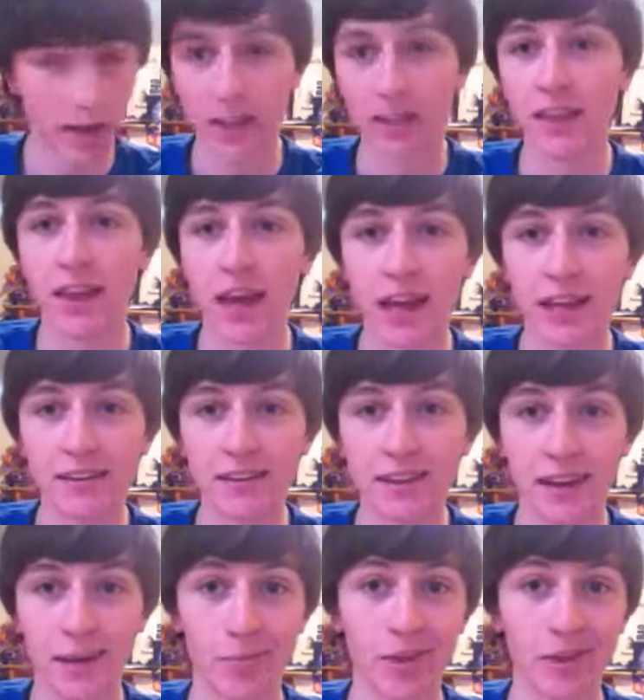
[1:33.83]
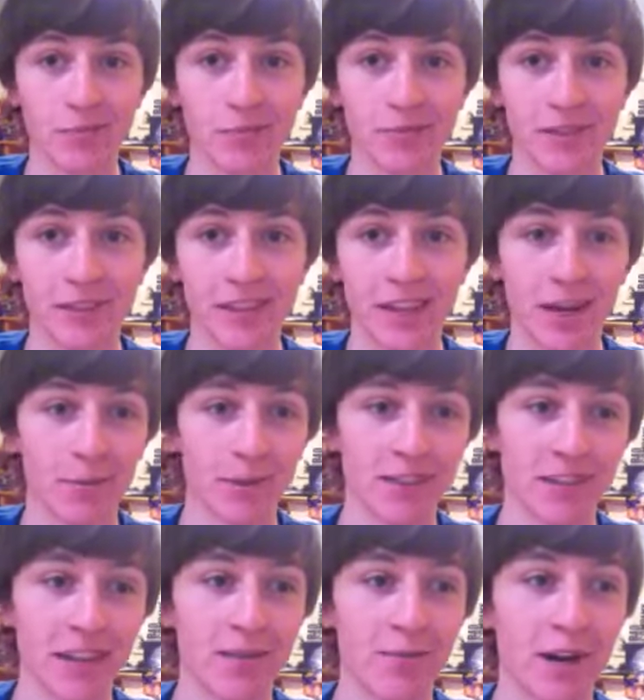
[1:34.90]
I did that, and I beat him, and I'm
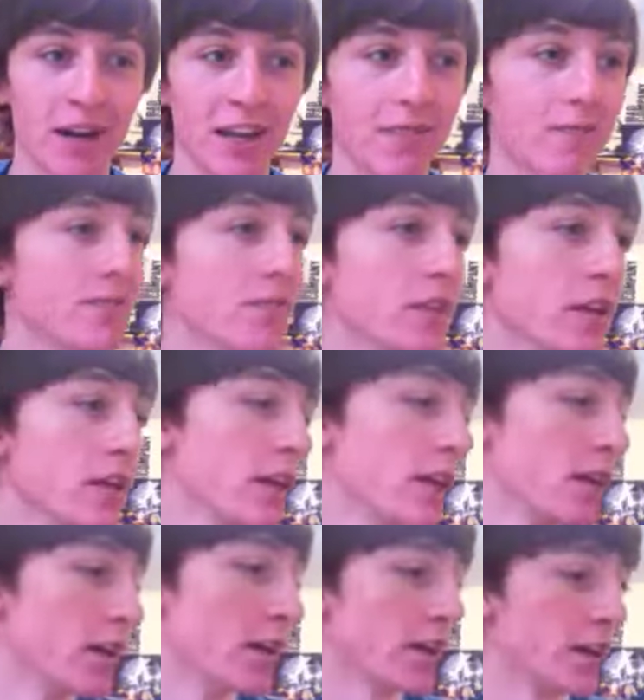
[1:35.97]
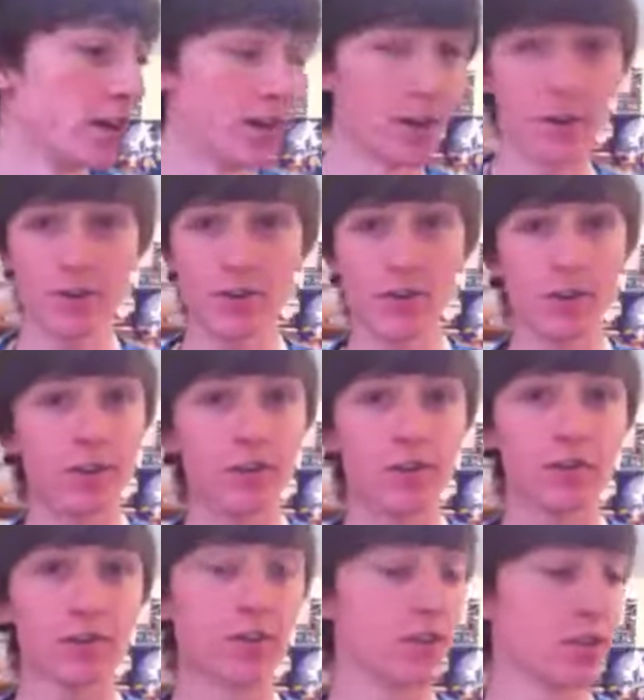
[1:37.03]
excited about it. Also,
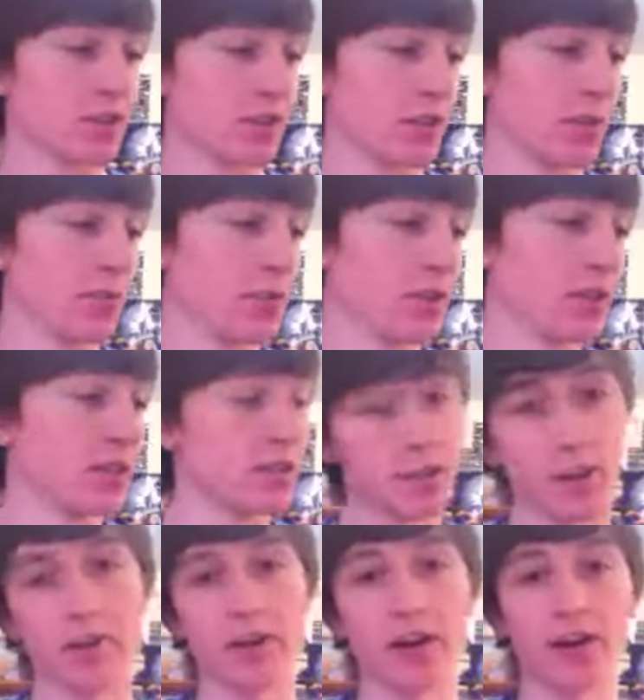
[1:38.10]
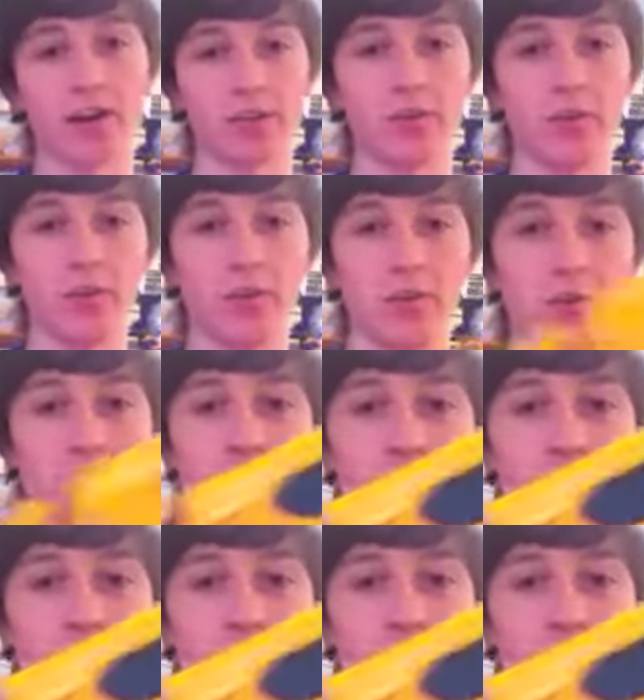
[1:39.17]
just a couple days ago, I got some new Nerf